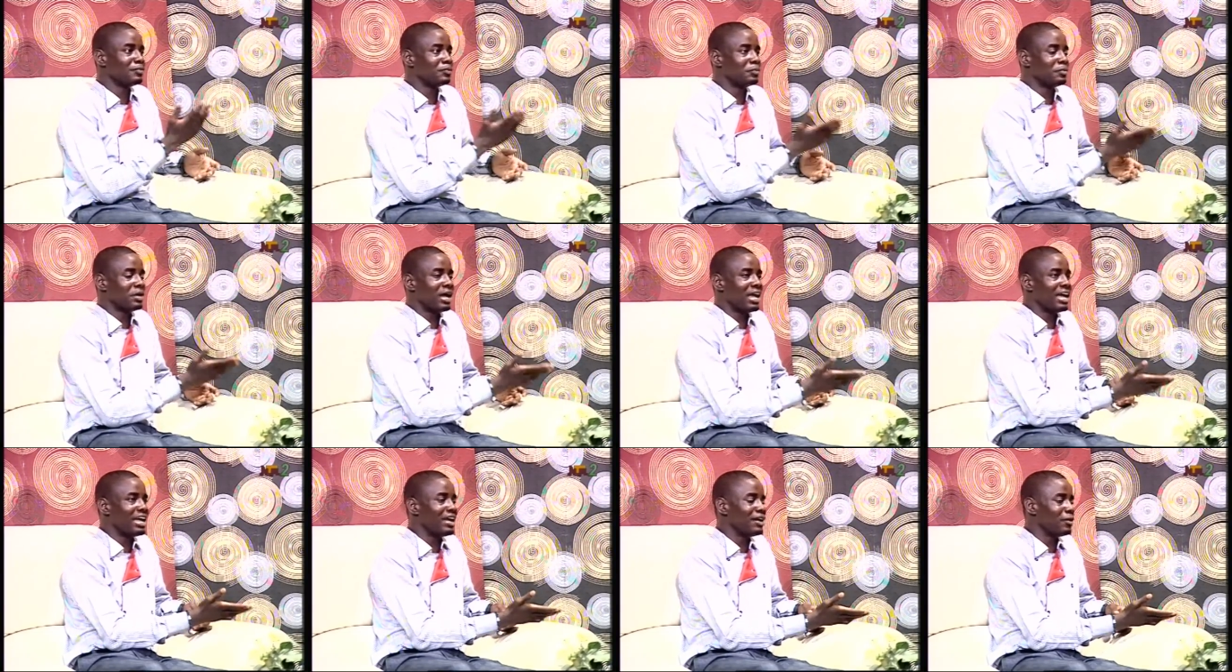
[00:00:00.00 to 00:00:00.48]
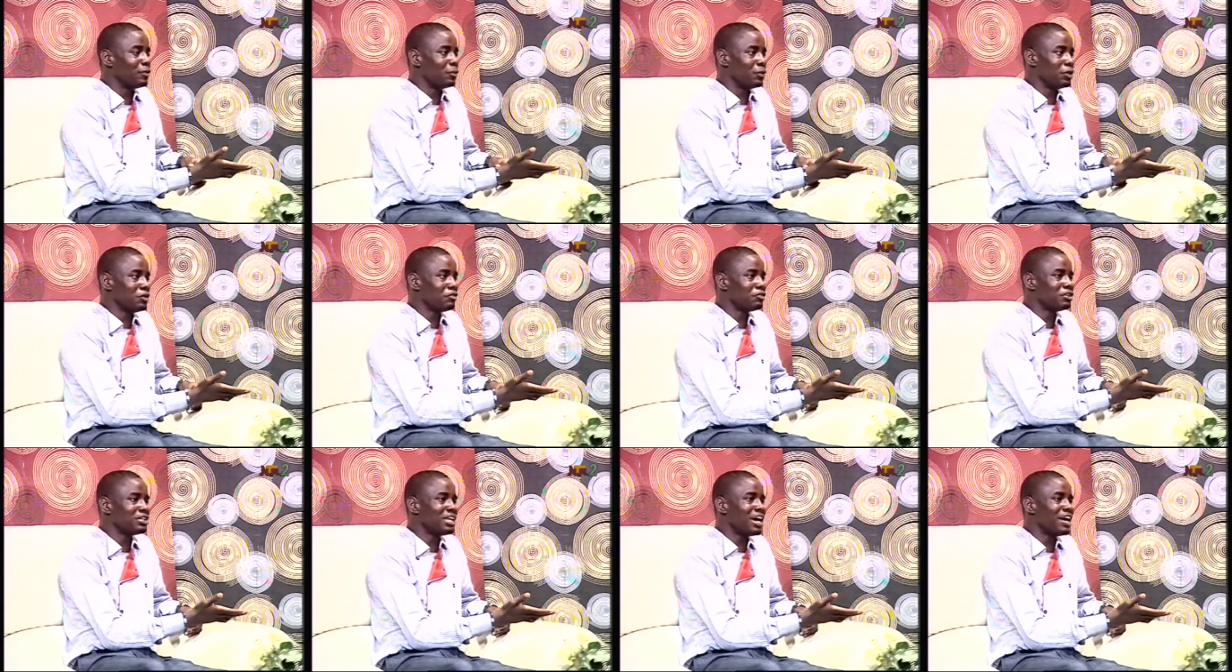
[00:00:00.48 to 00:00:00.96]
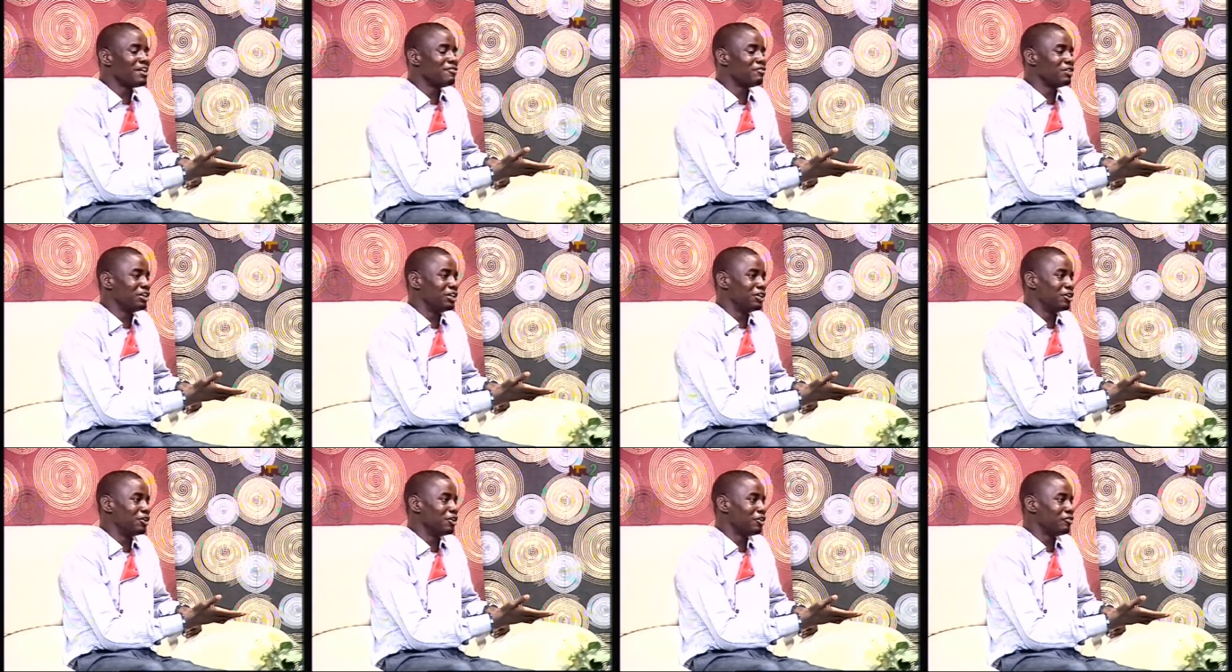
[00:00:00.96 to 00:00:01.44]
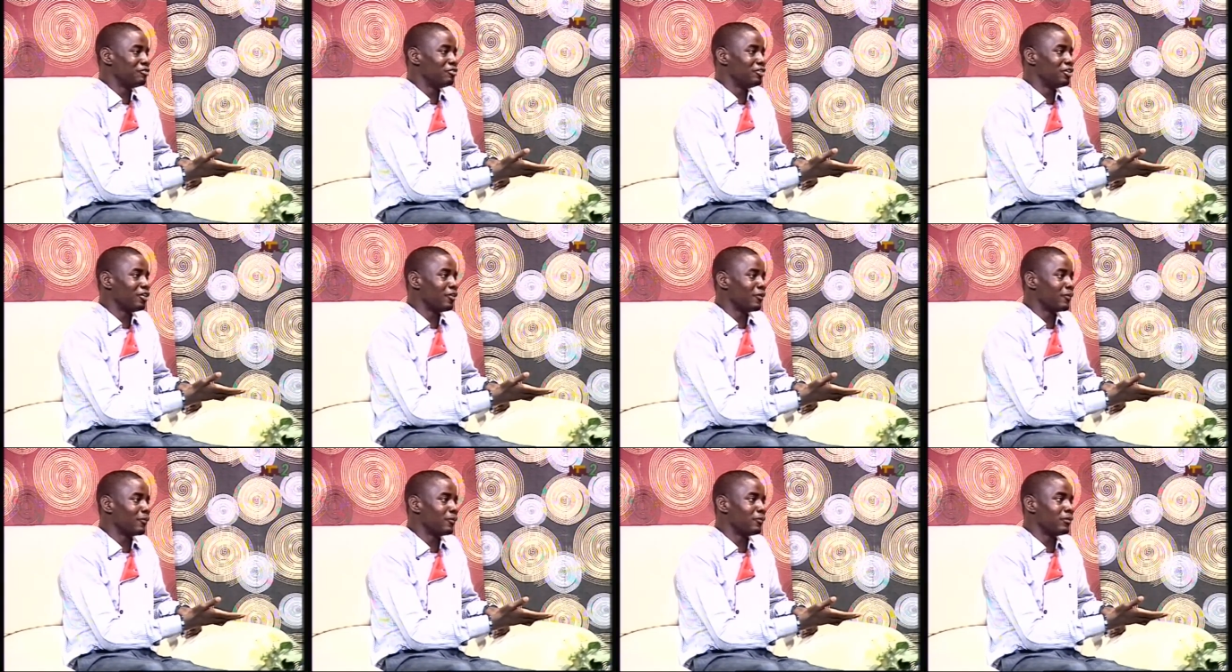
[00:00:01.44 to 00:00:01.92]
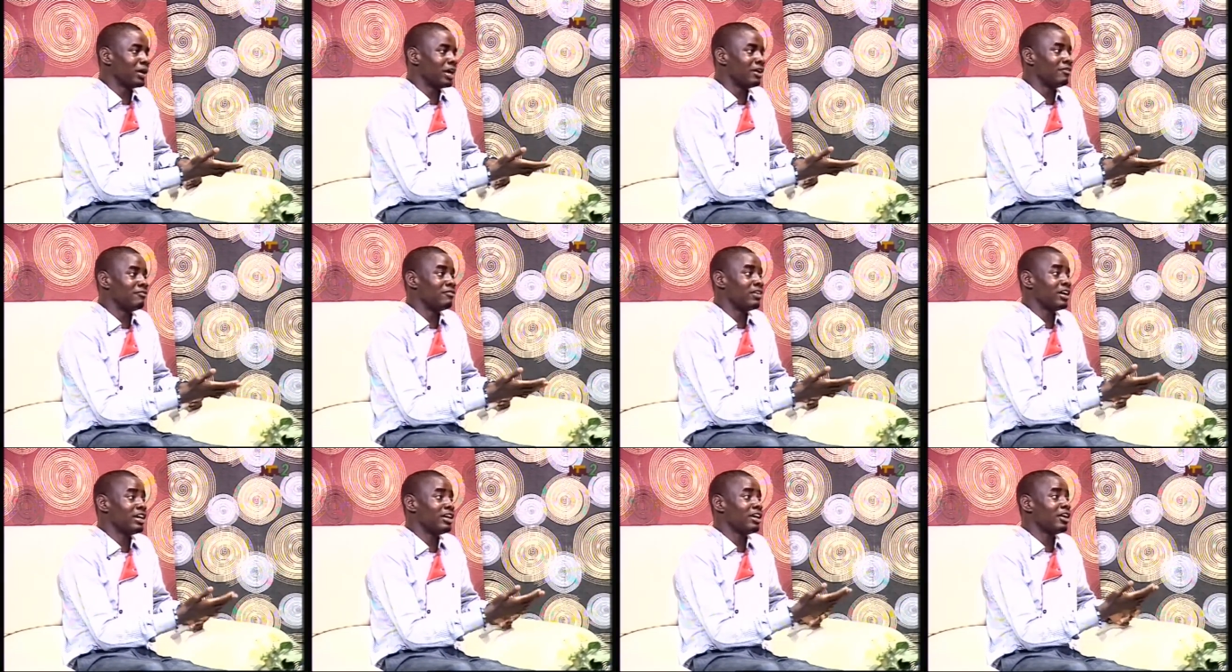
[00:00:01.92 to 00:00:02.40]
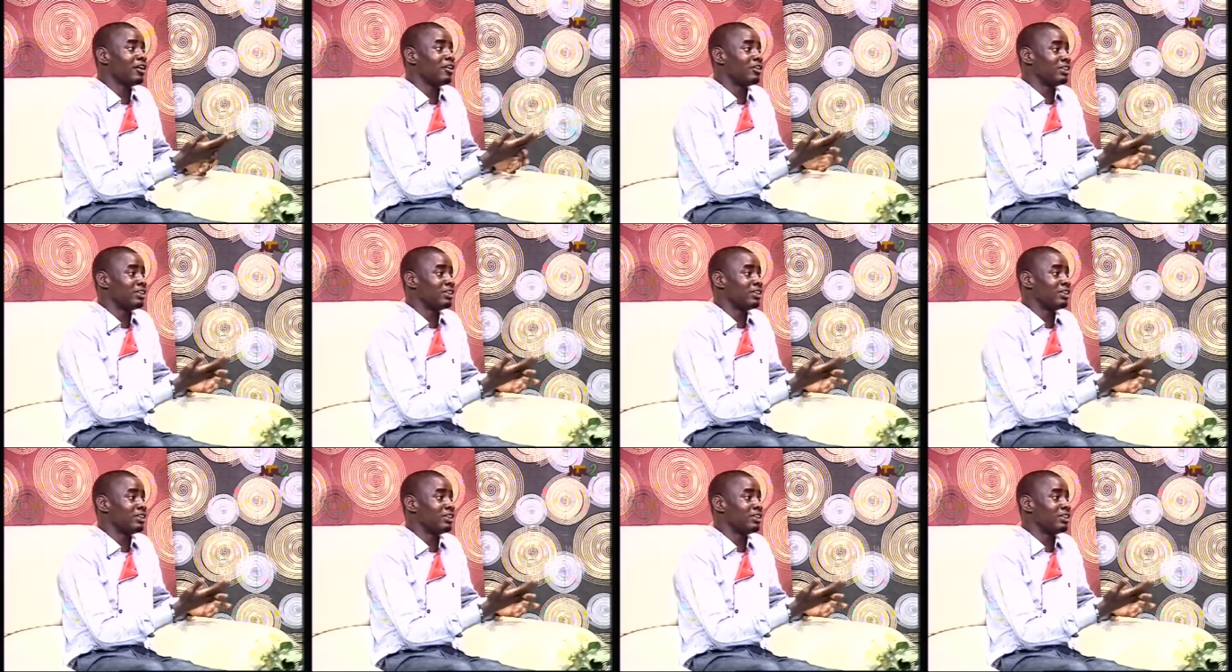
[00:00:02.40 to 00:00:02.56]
uh, we would have a governor, a very